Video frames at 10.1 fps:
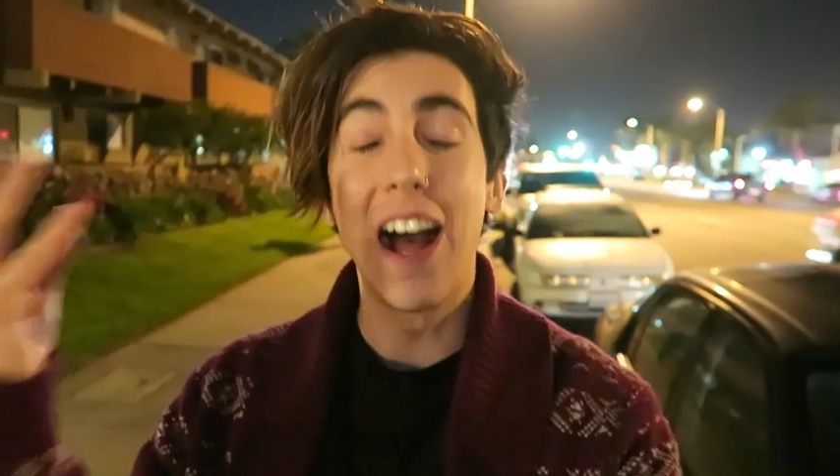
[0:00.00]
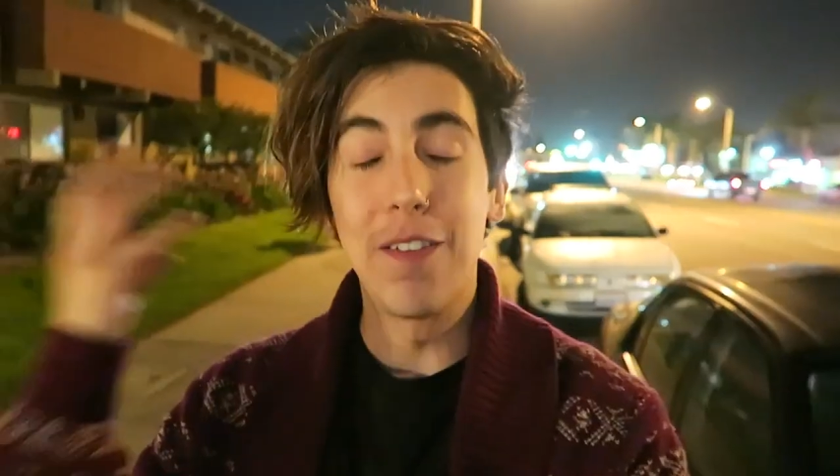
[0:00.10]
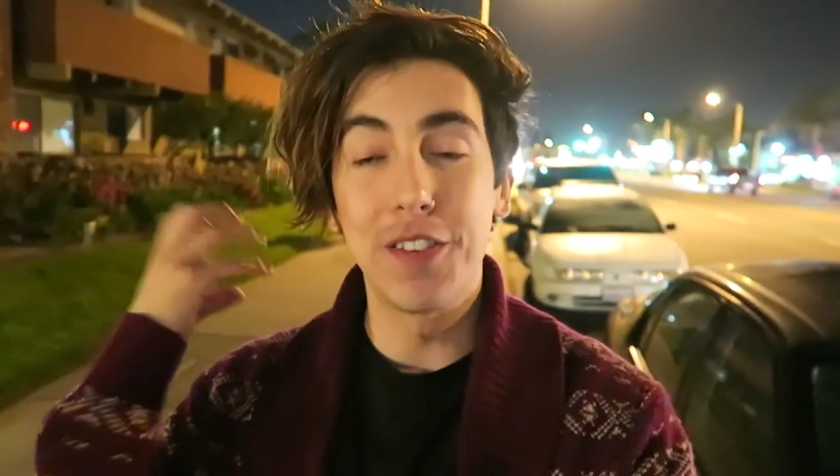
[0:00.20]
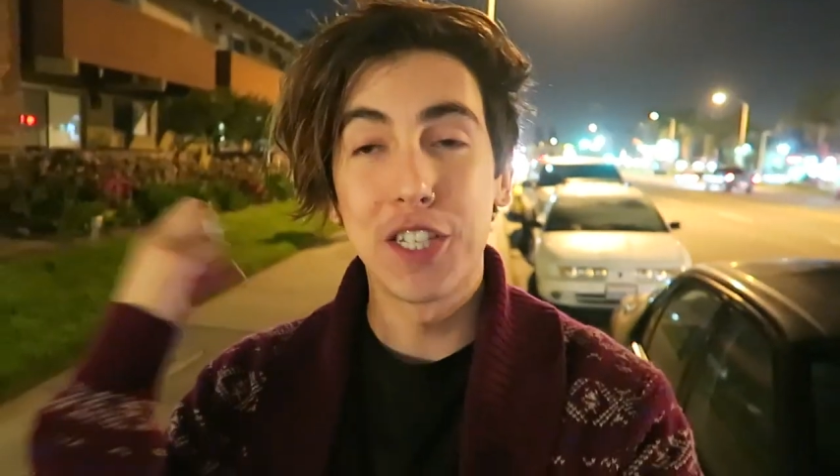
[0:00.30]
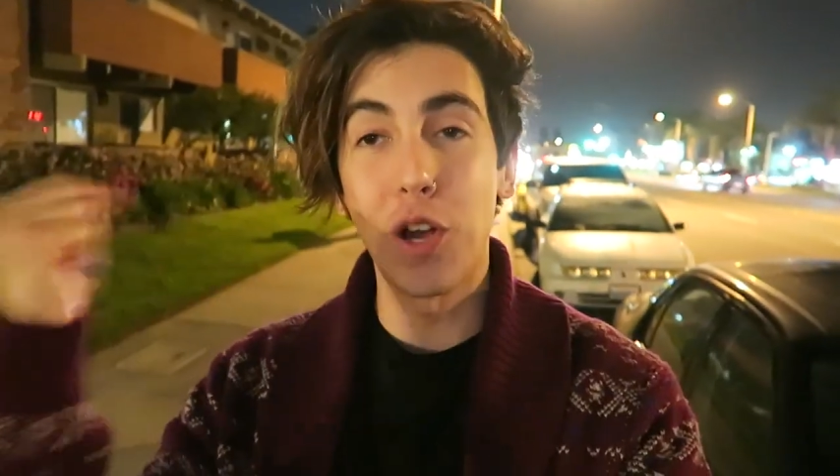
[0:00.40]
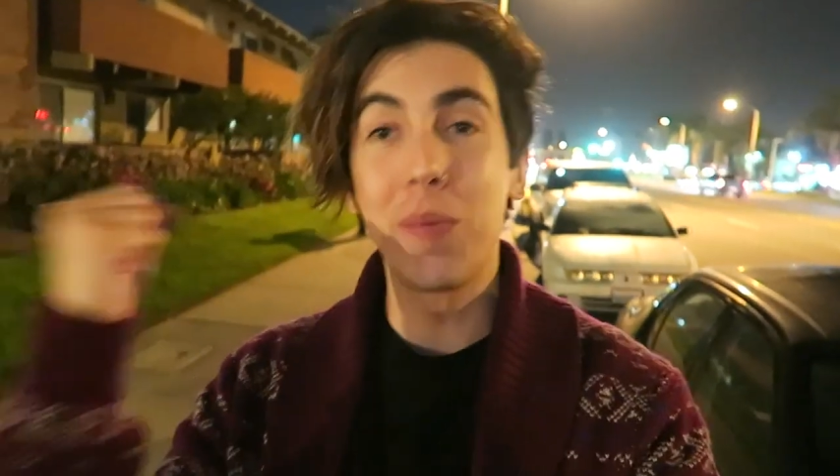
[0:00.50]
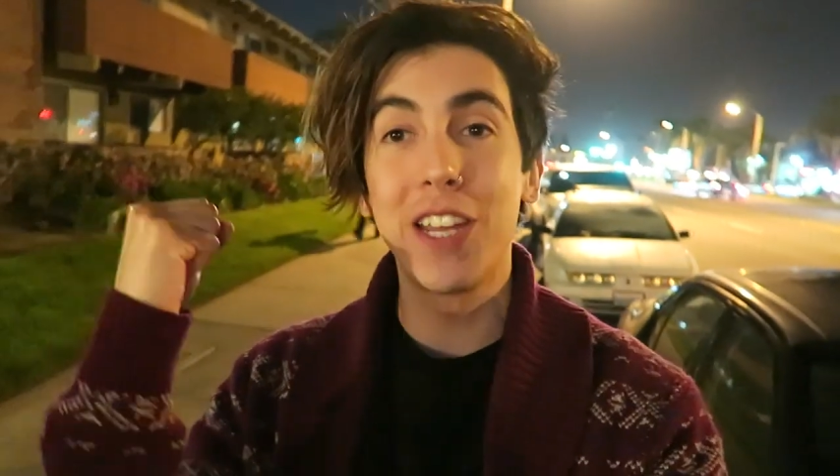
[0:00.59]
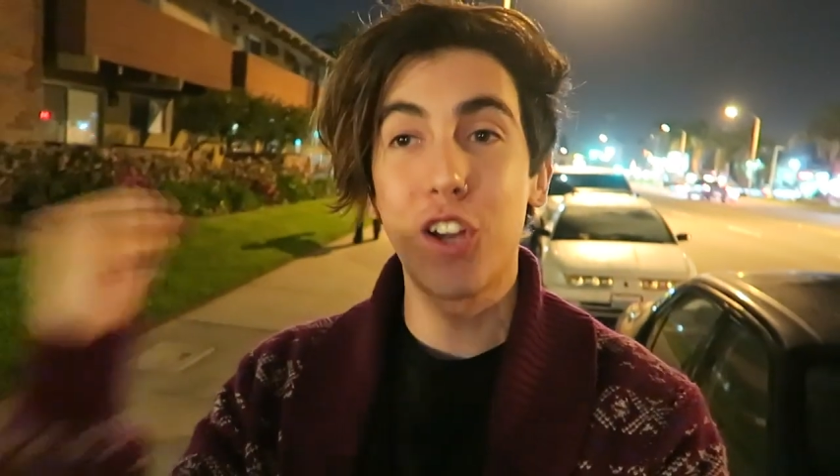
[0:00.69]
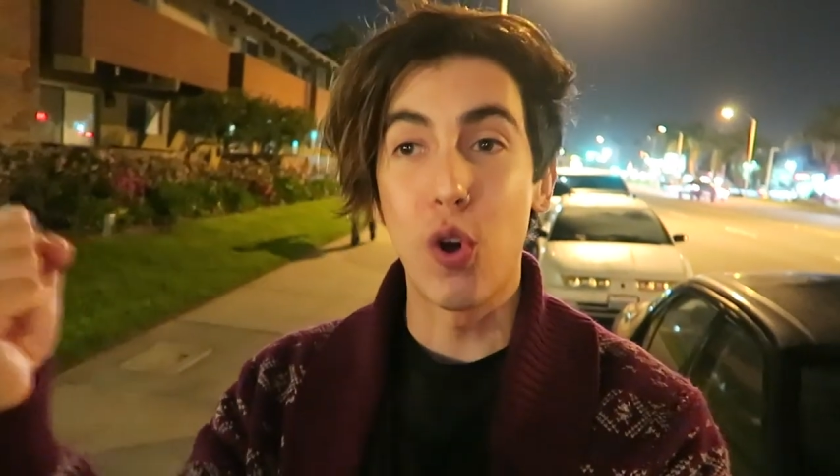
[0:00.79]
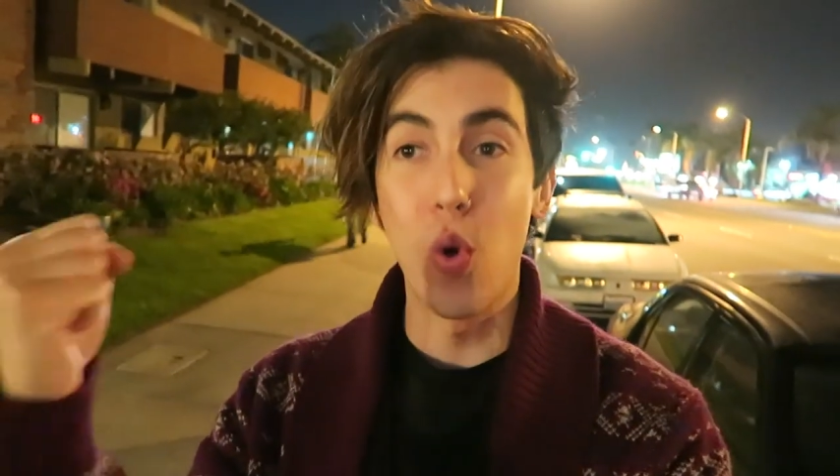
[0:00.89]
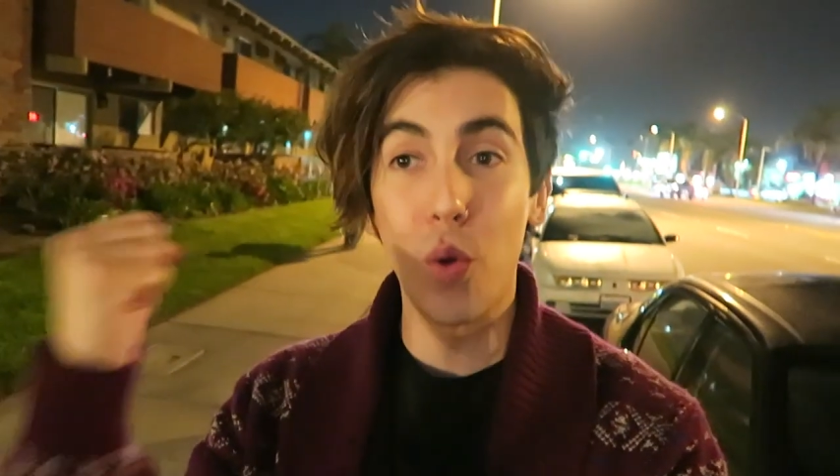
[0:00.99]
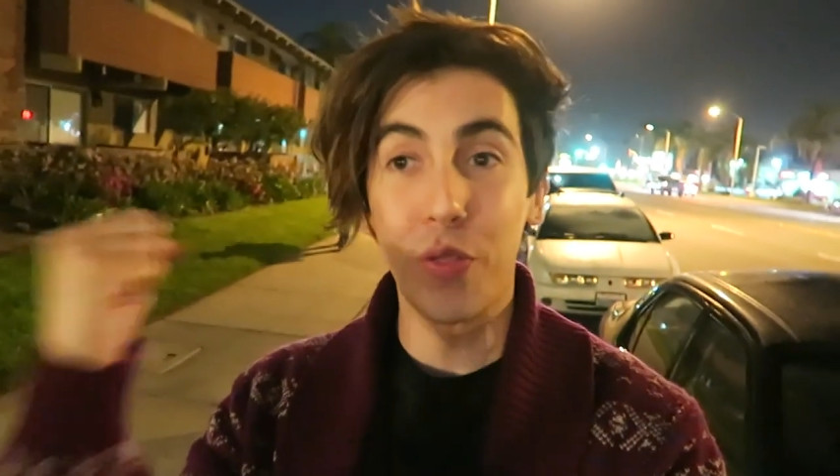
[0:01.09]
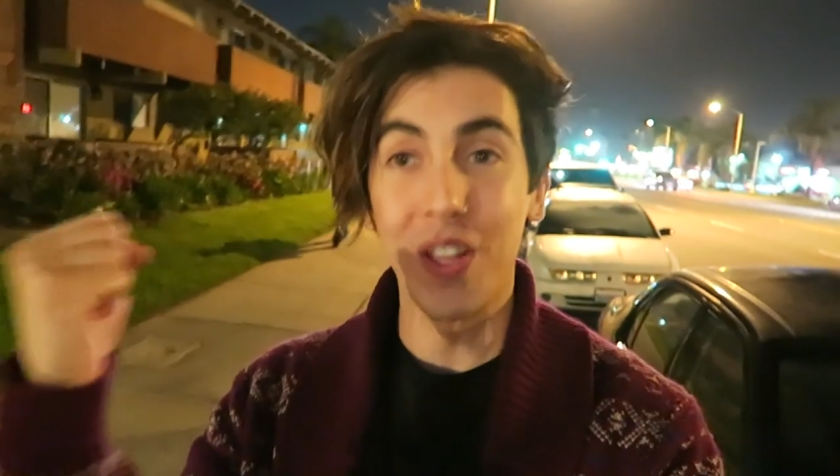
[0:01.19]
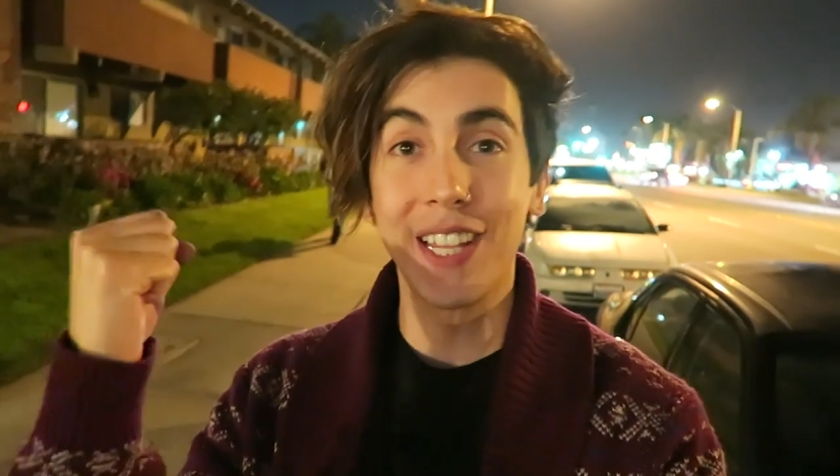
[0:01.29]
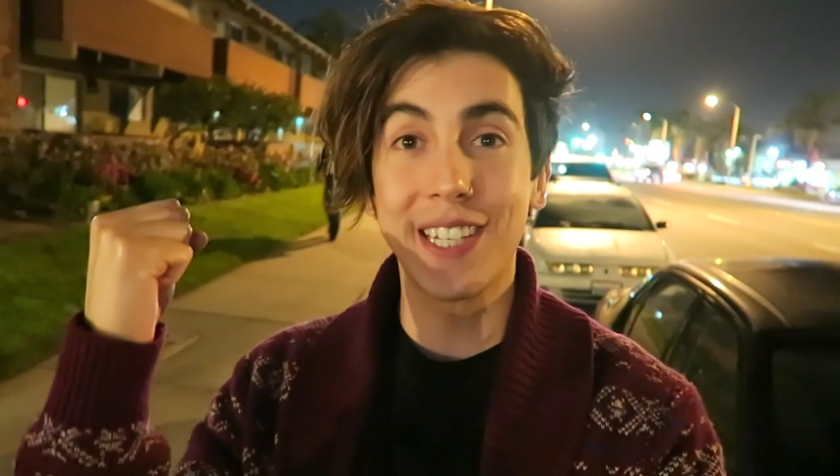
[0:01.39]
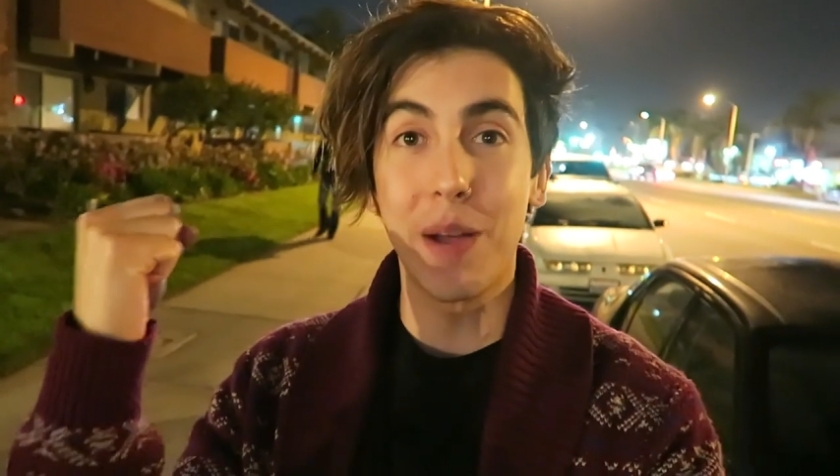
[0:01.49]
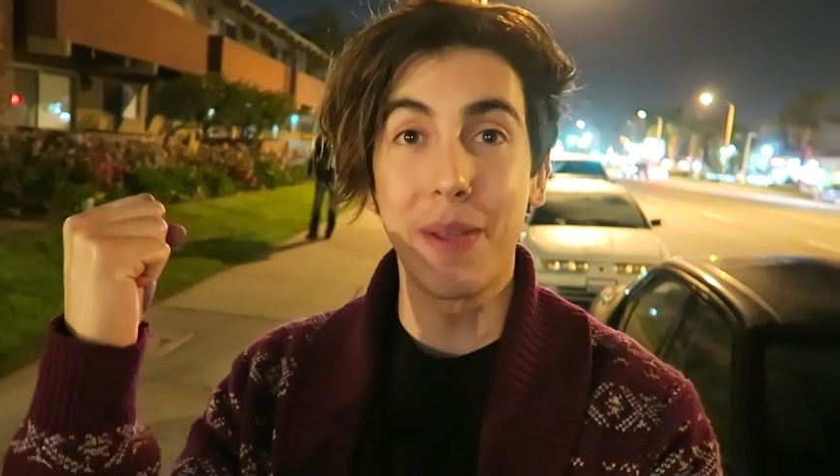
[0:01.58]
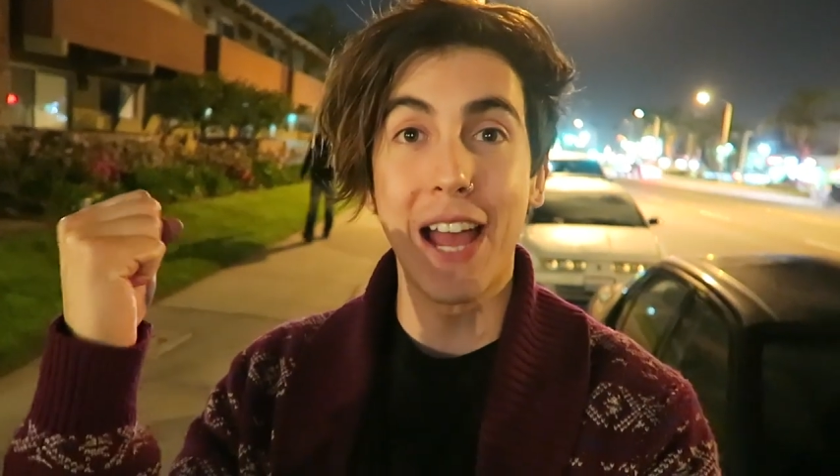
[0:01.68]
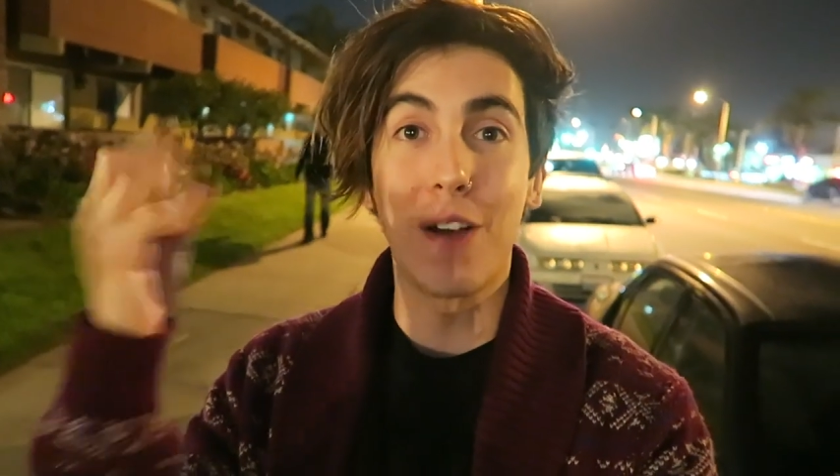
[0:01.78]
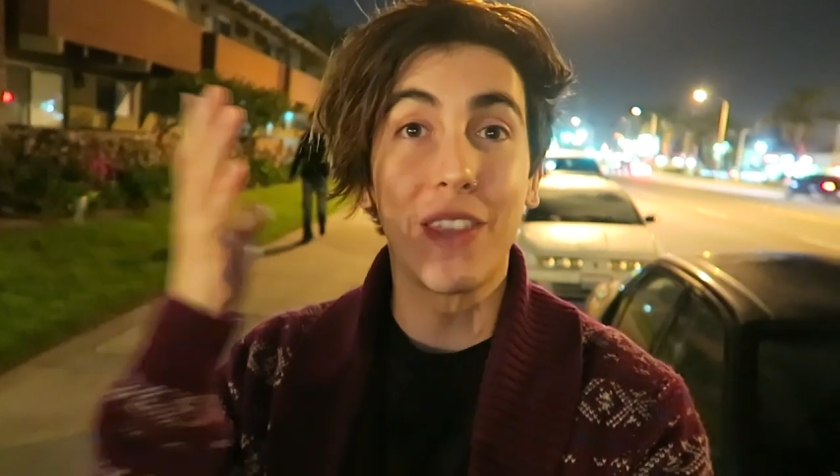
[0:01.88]
I have so many cool things
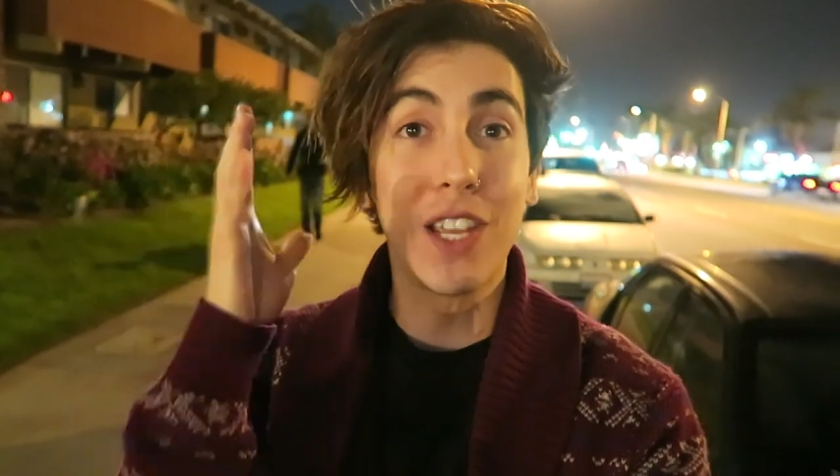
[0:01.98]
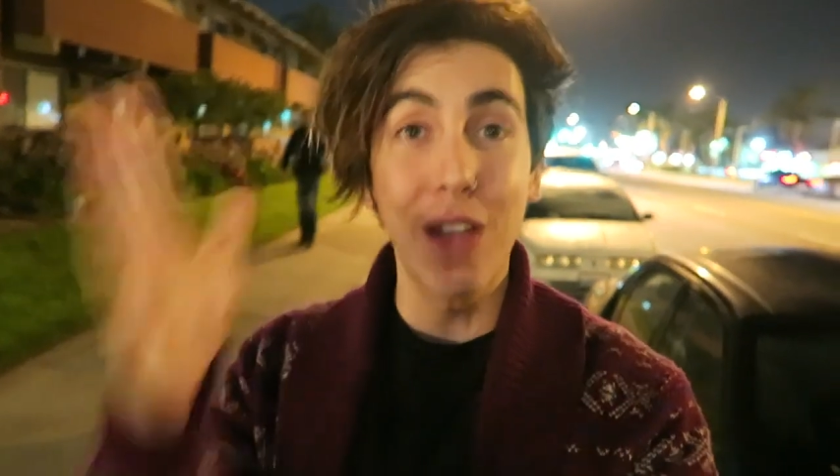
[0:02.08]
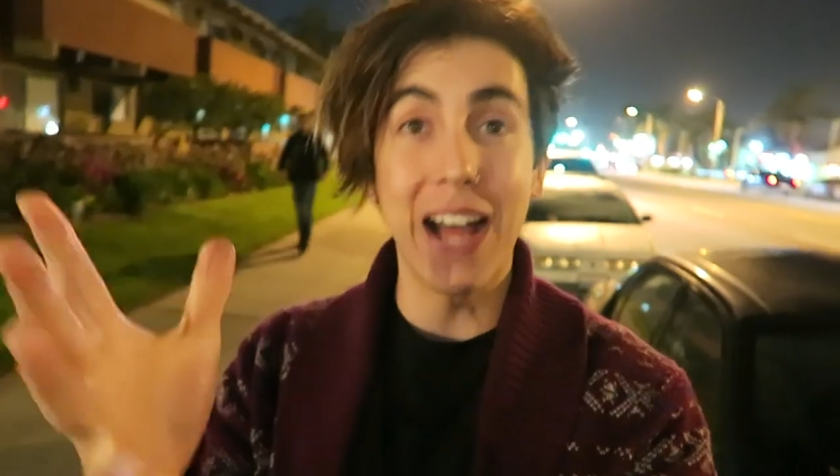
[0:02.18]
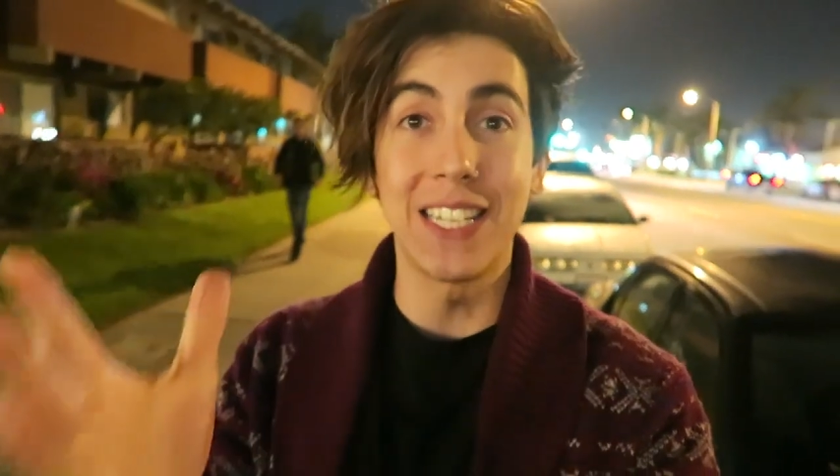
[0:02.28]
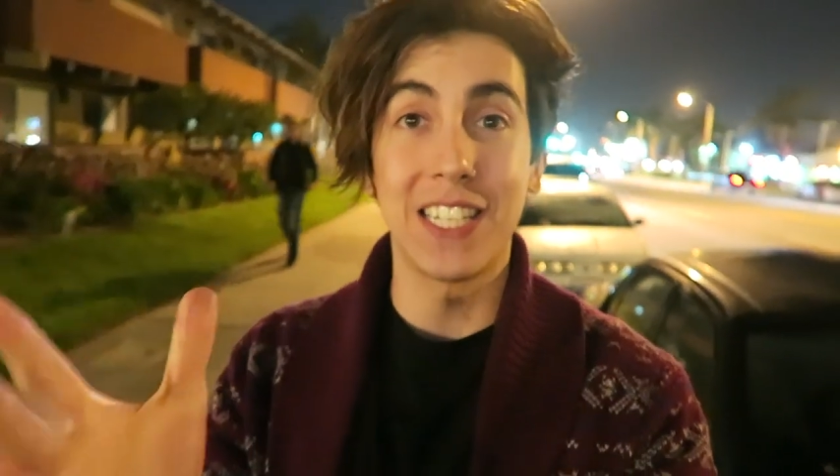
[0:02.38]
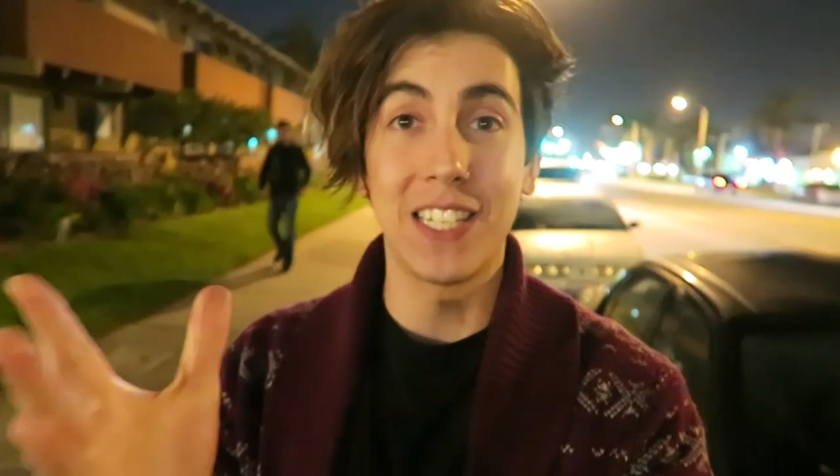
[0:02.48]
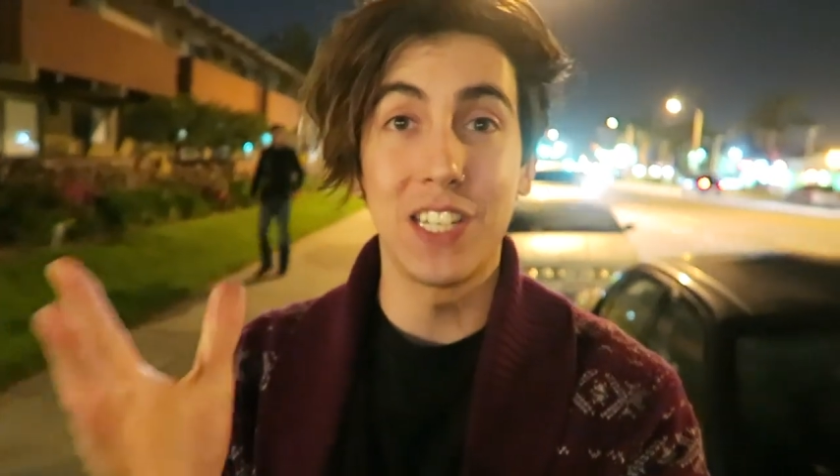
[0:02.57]
coming out that you guys